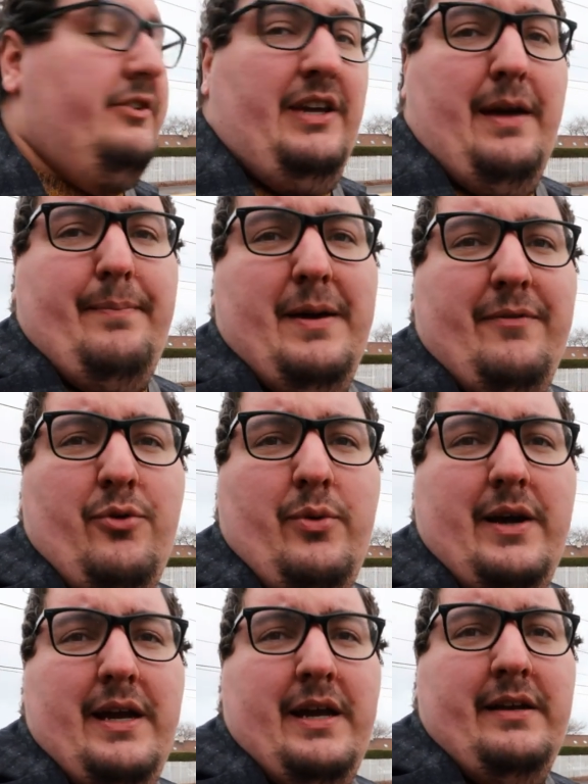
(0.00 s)
Yeah, a bit of a
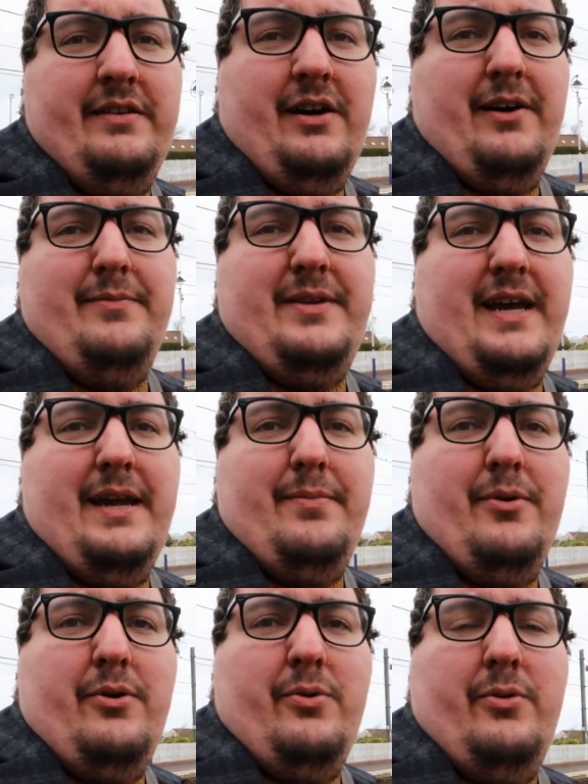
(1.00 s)
weird
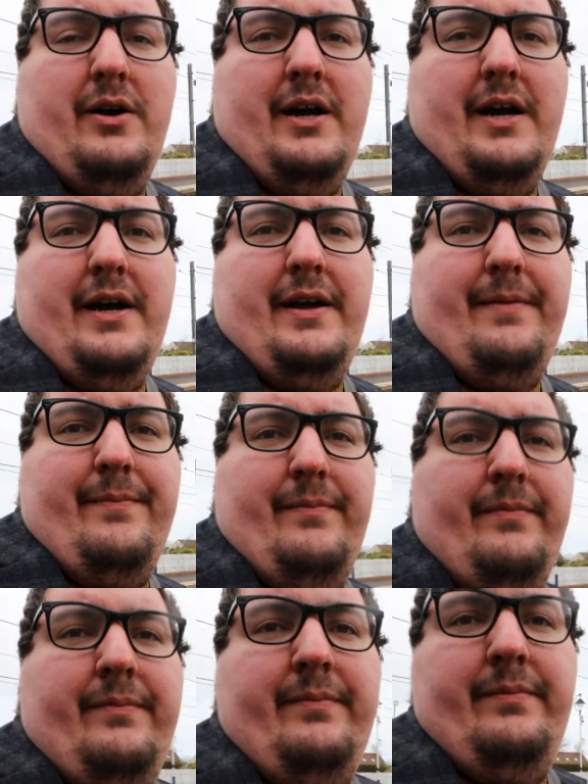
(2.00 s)
timetable
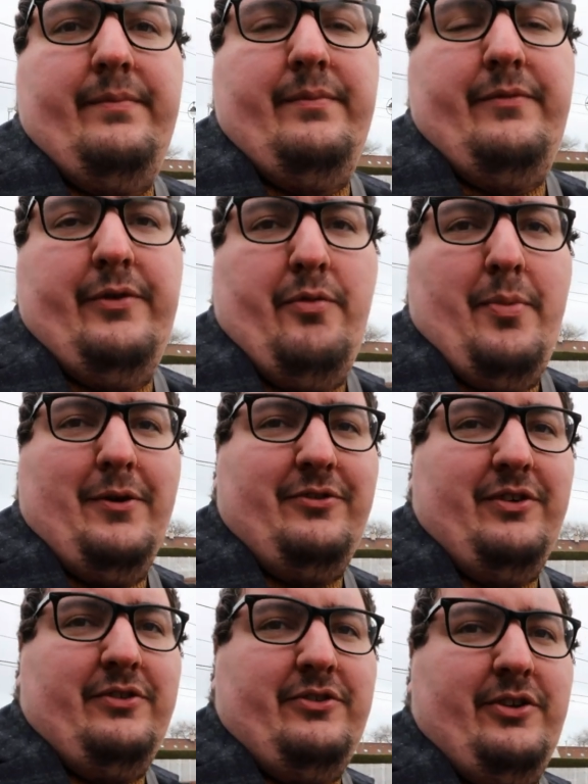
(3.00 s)
for the
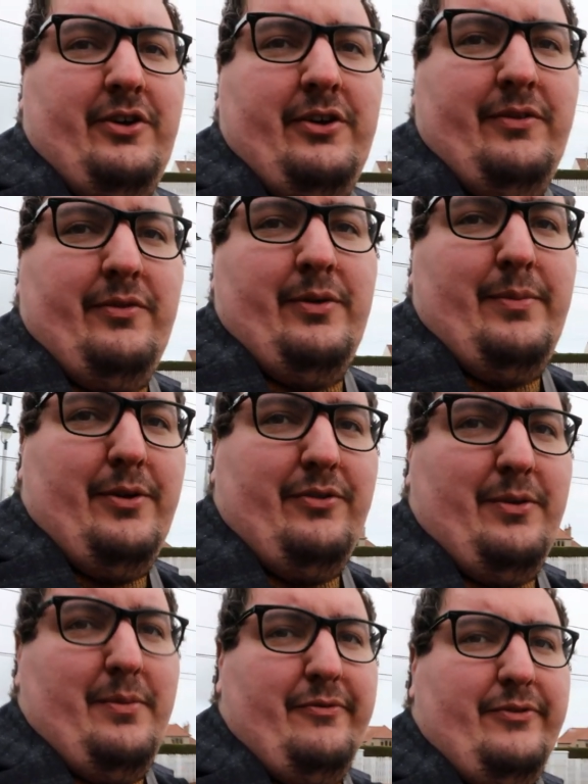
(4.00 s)
buses to the
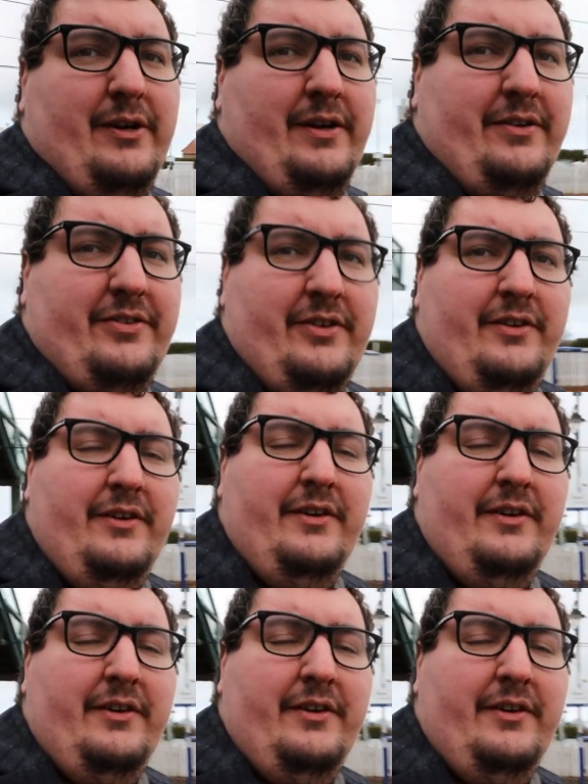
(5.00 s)
Museum of Flight.